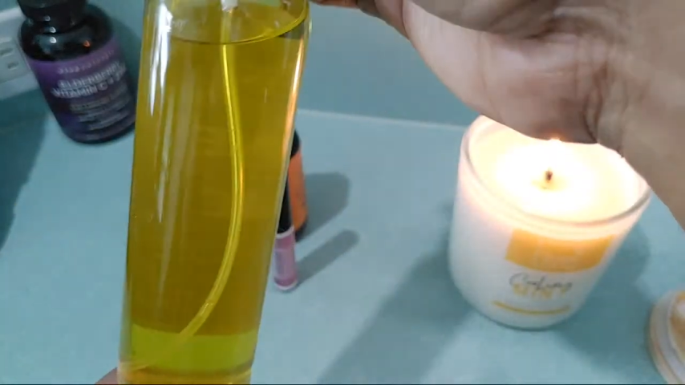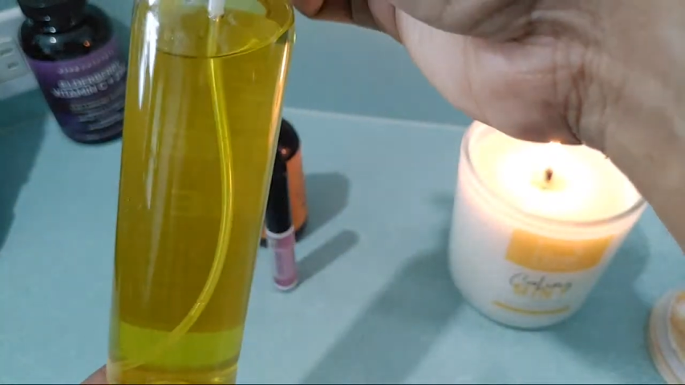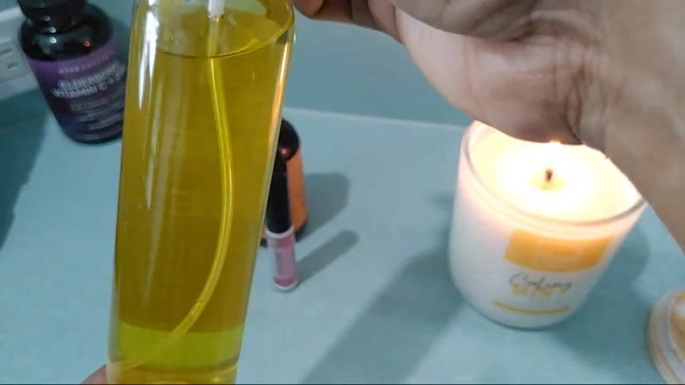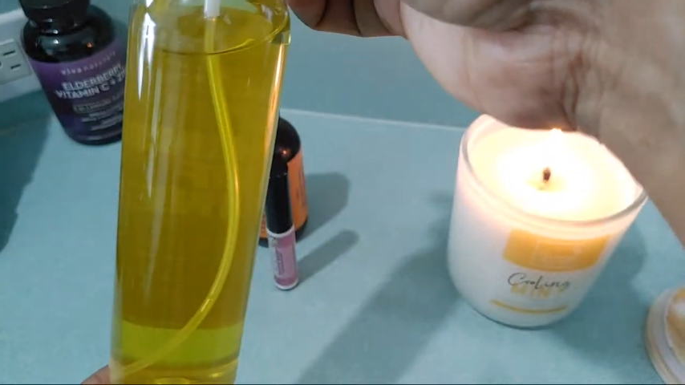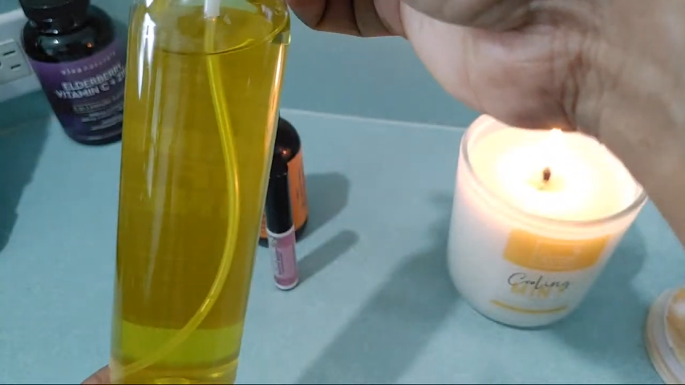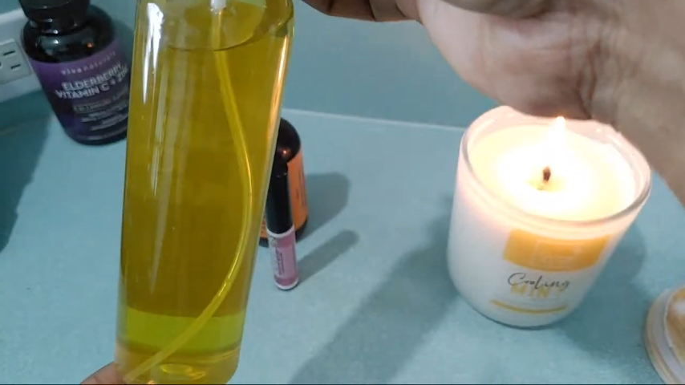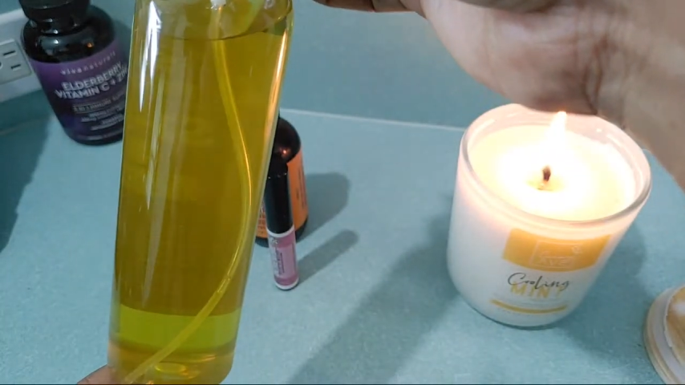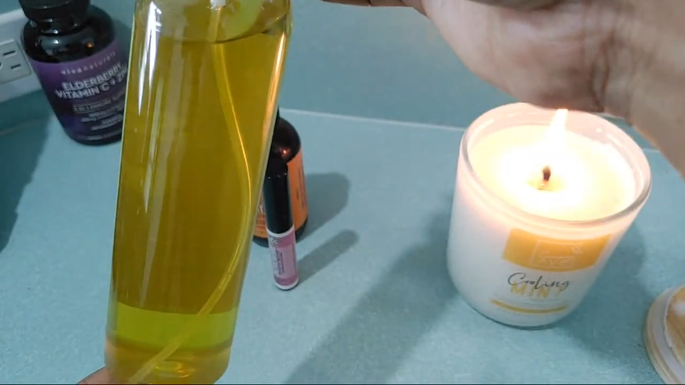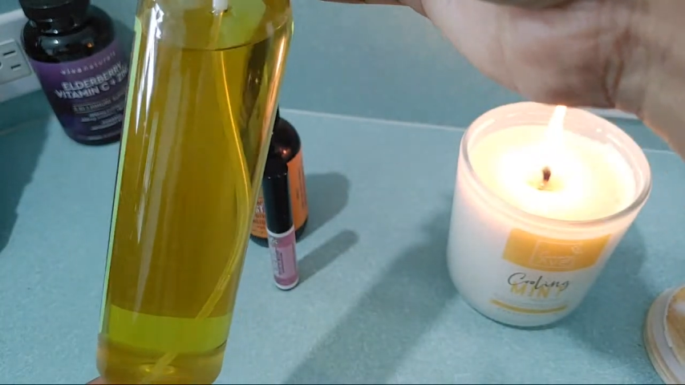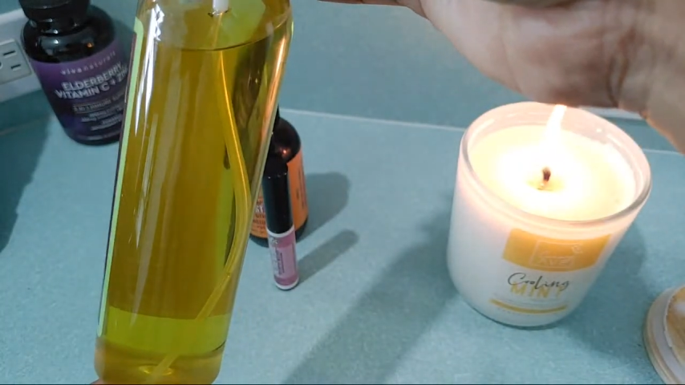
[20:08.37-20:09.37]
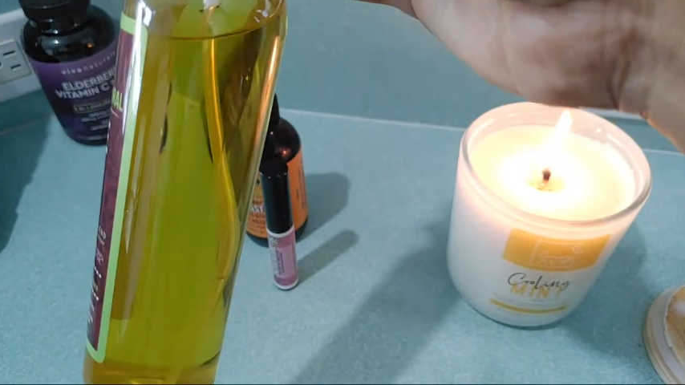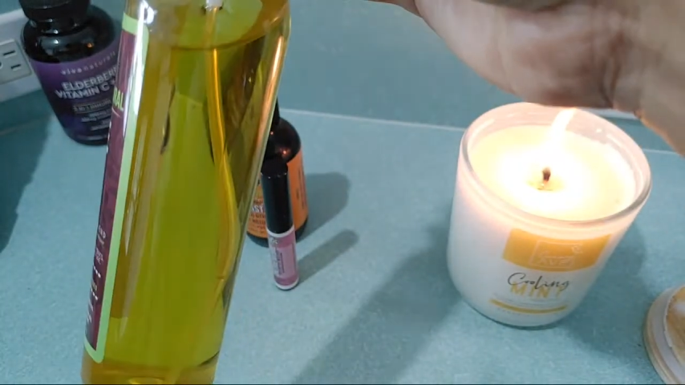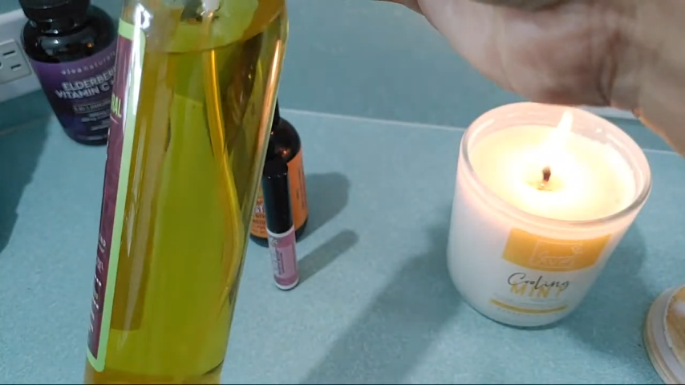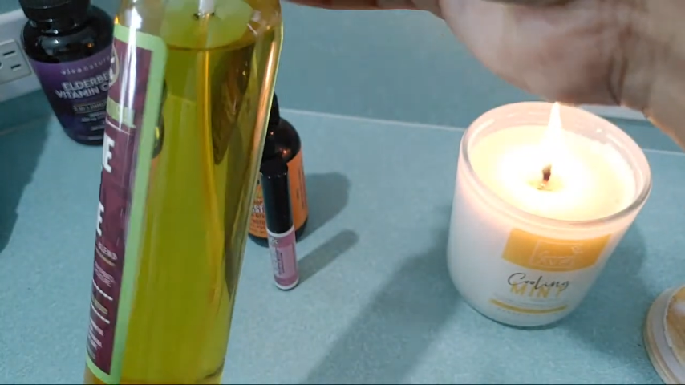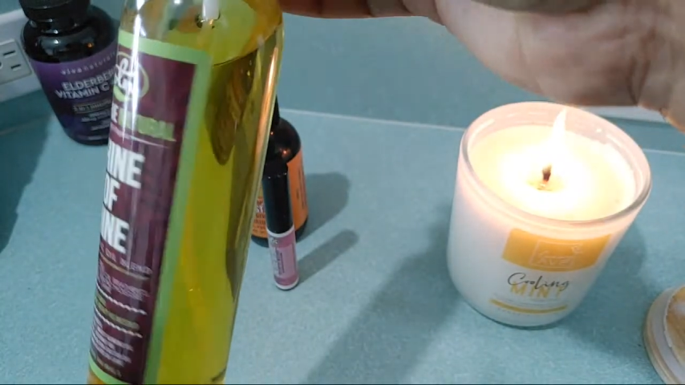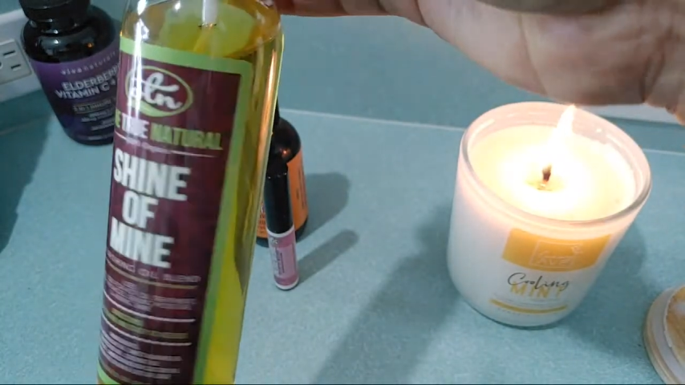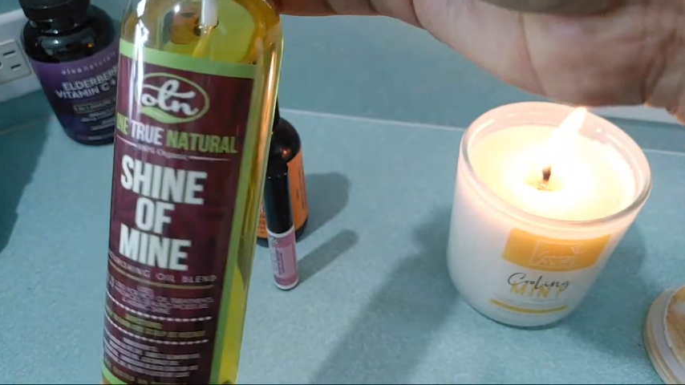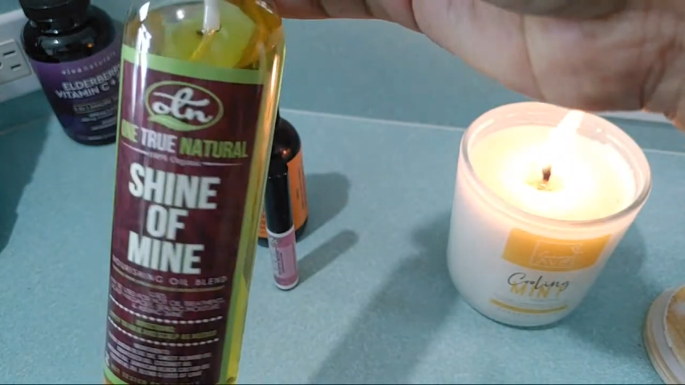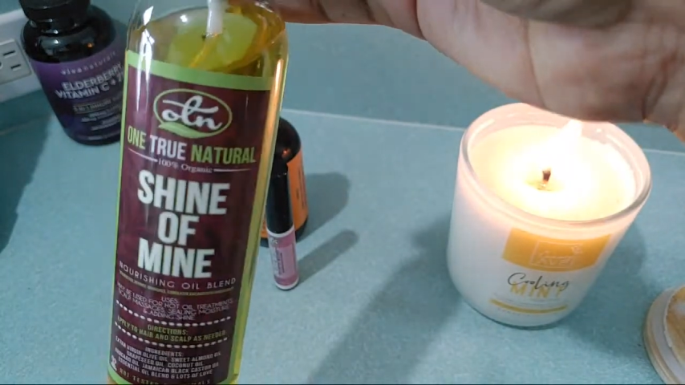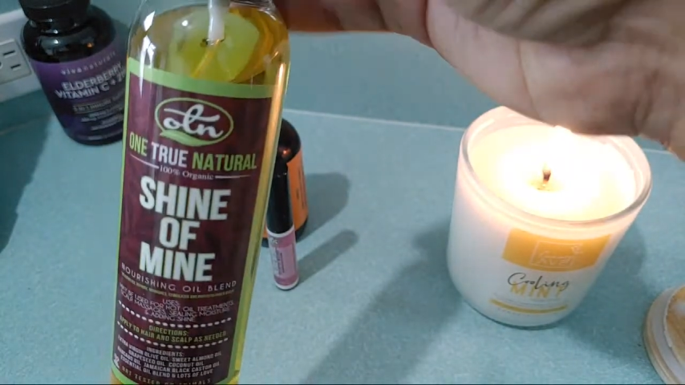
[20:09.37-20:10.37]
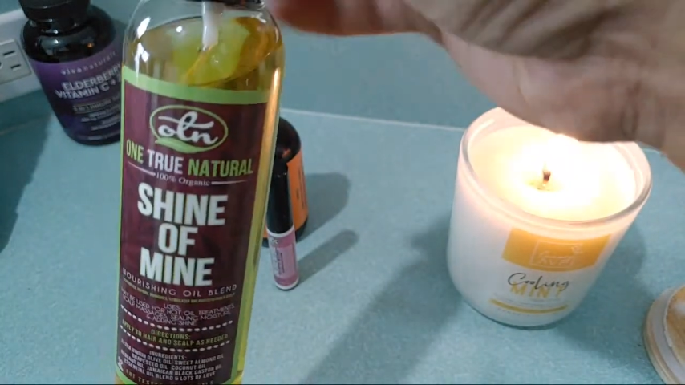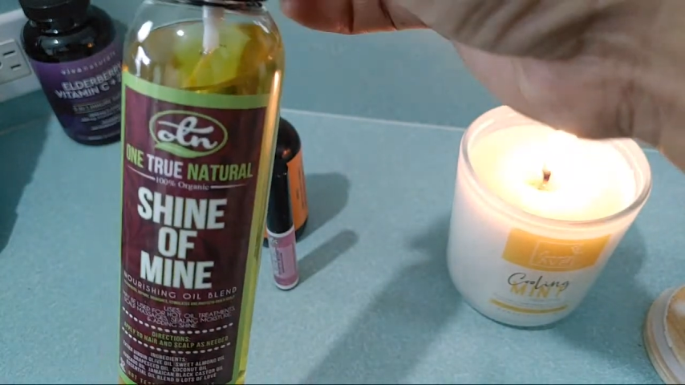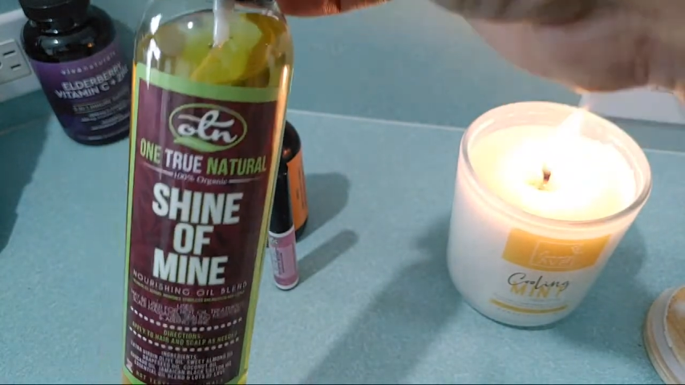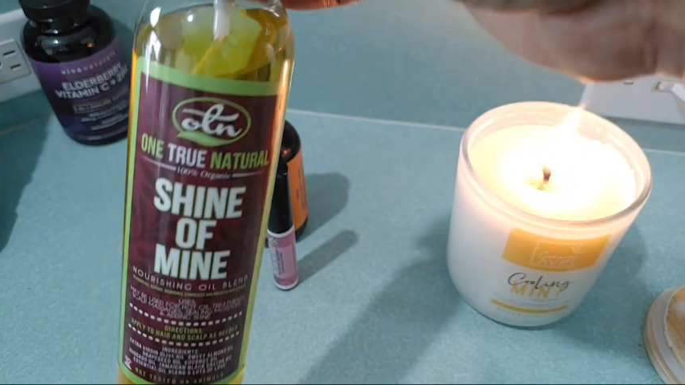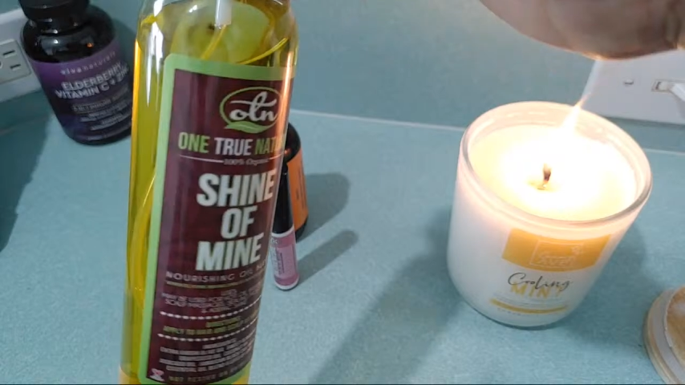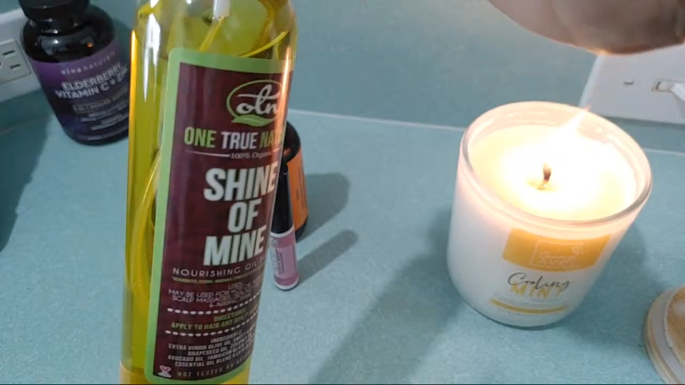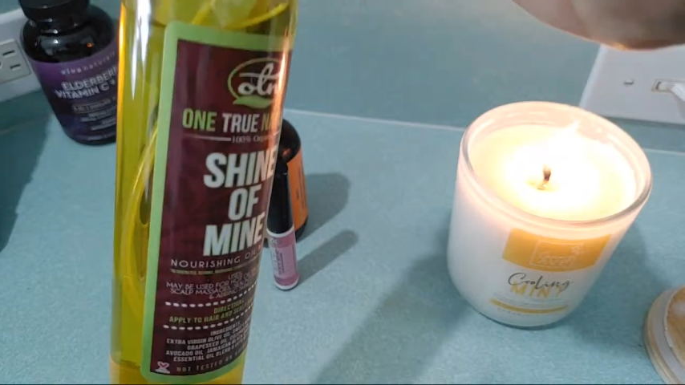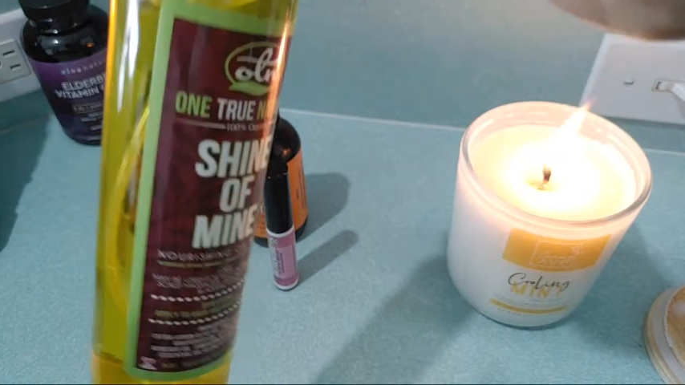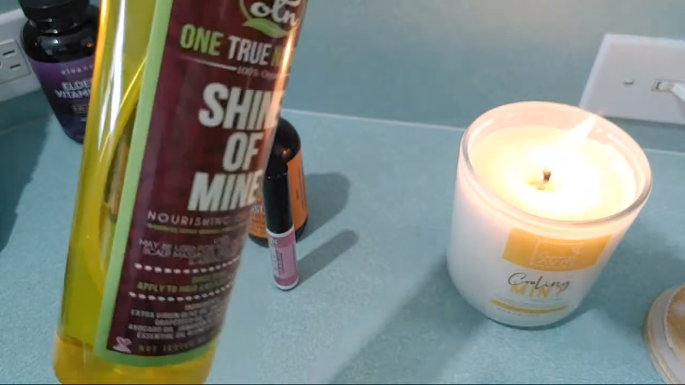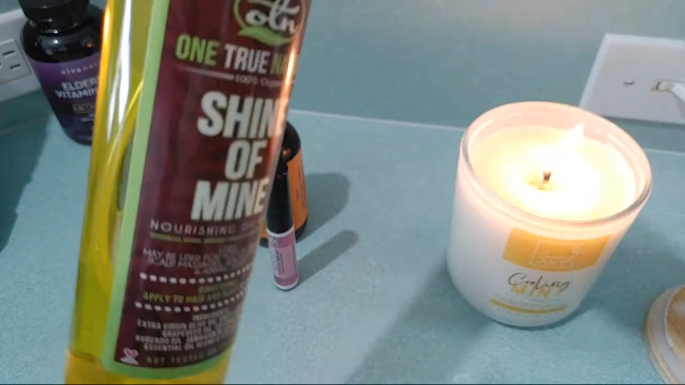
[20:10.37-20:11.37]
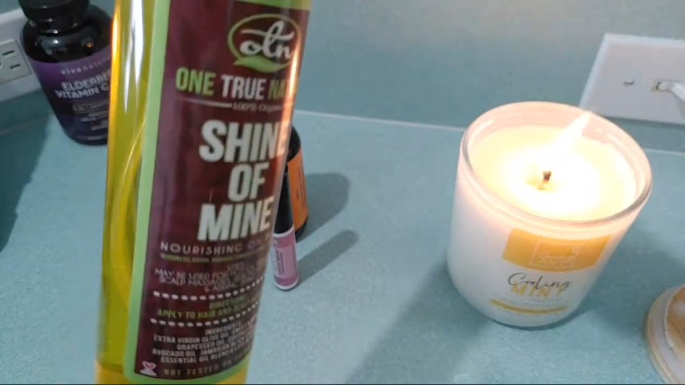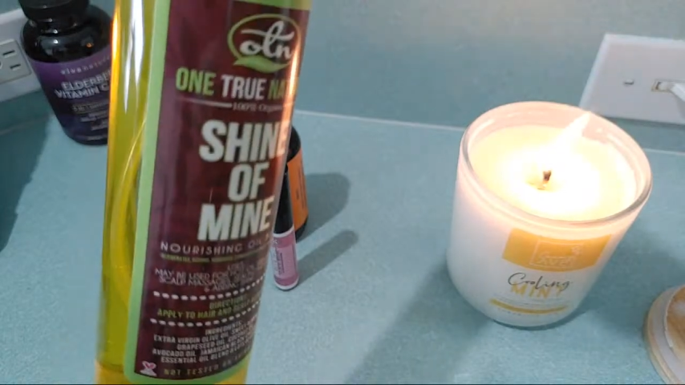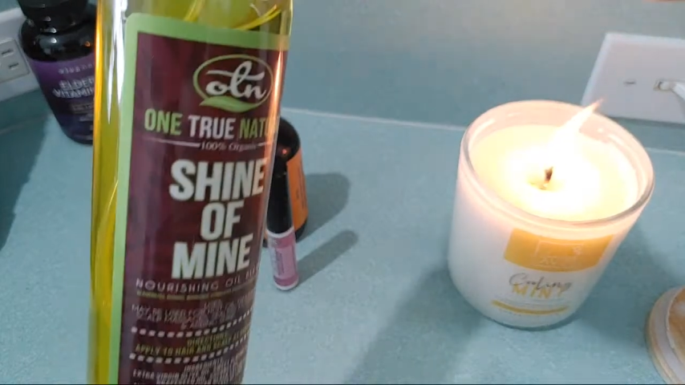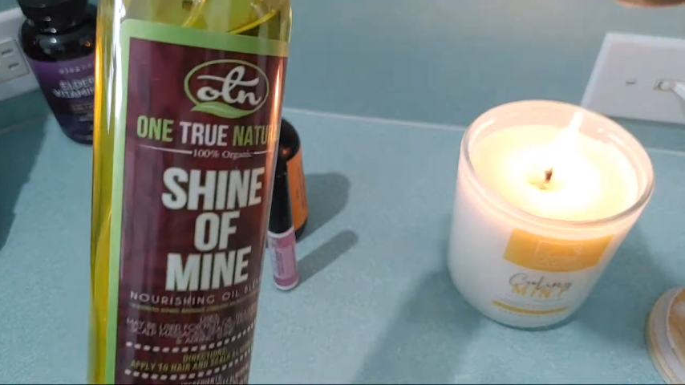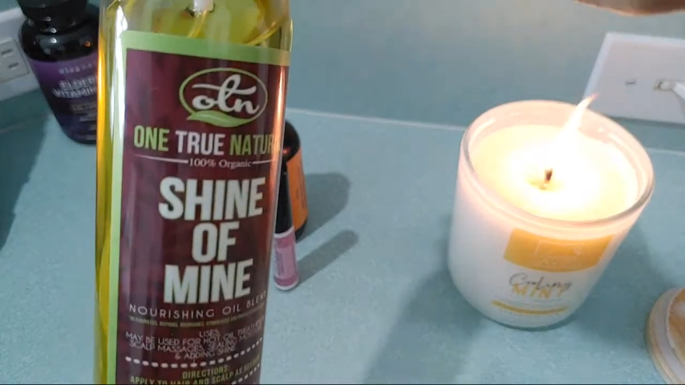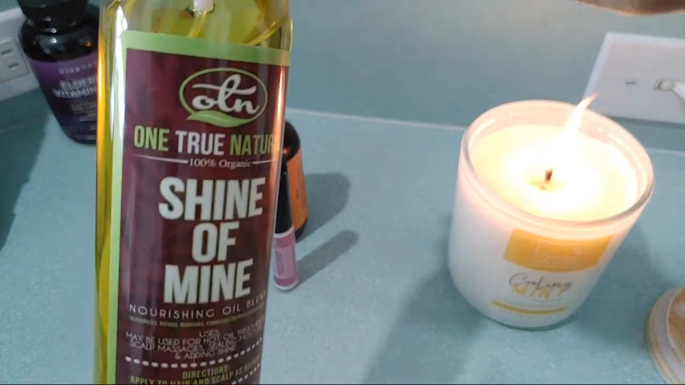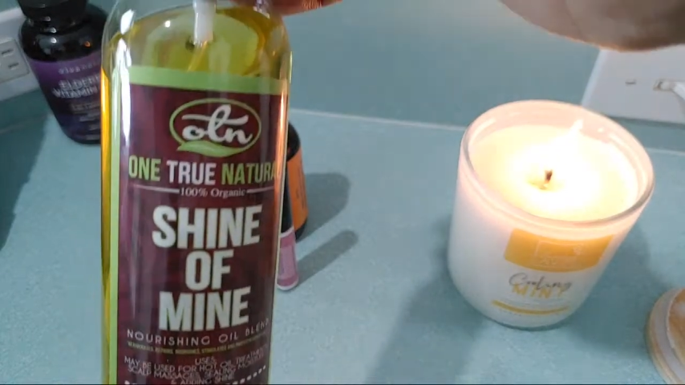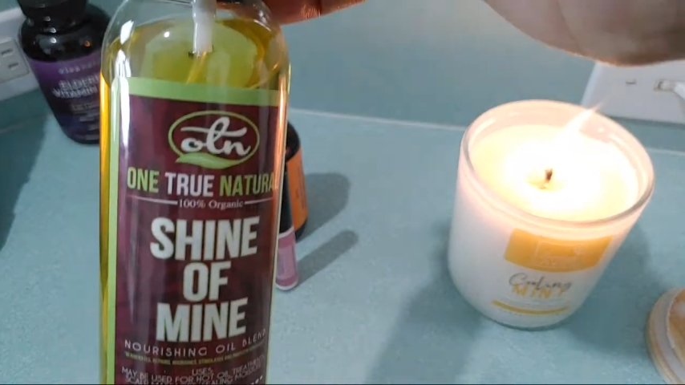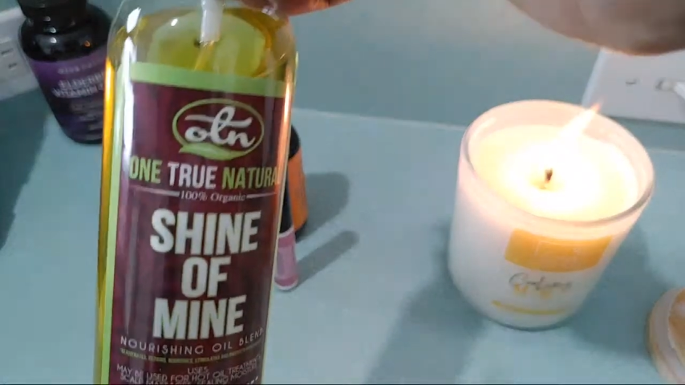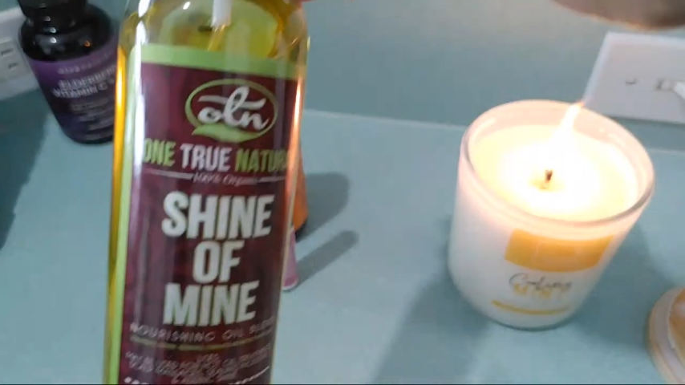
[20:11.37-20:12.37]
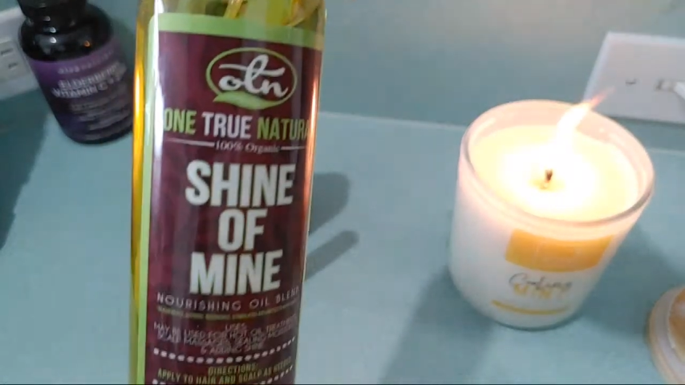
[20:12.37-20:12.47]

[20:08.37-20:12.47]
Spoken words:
Nobody's mouth can be seen.